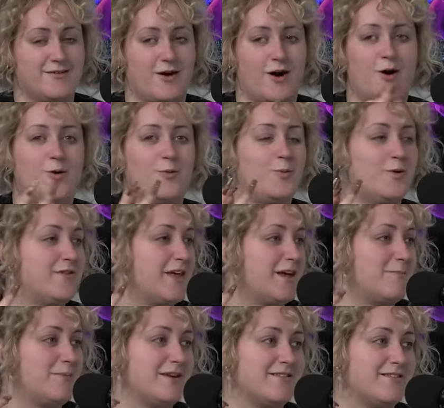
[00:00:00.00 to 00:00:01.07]
oh, would they
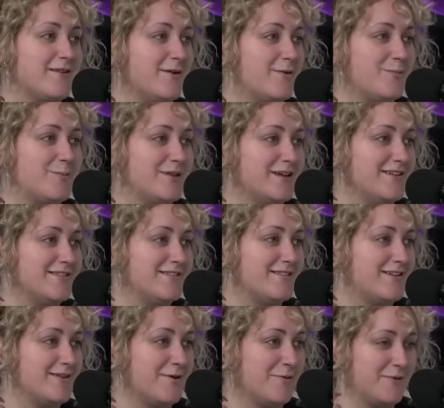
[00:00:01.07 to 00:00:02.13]
be so pleased
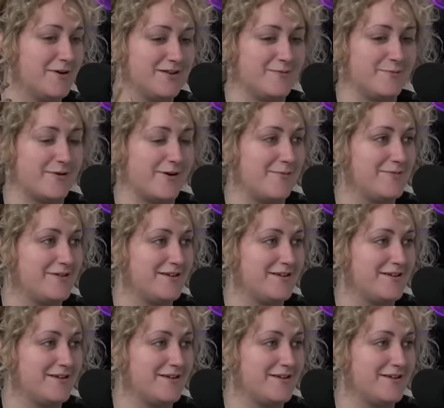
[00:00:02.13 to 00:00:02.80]
to know what it's become